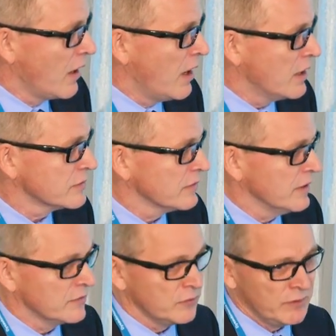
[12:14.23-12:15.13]
a heart
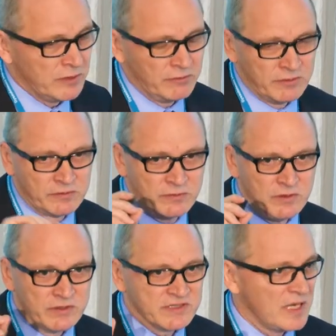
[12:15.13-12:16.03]
rate. So we could
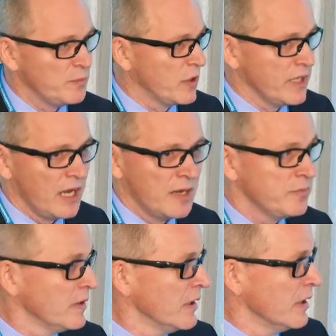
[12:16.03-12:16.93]
tilt somebody up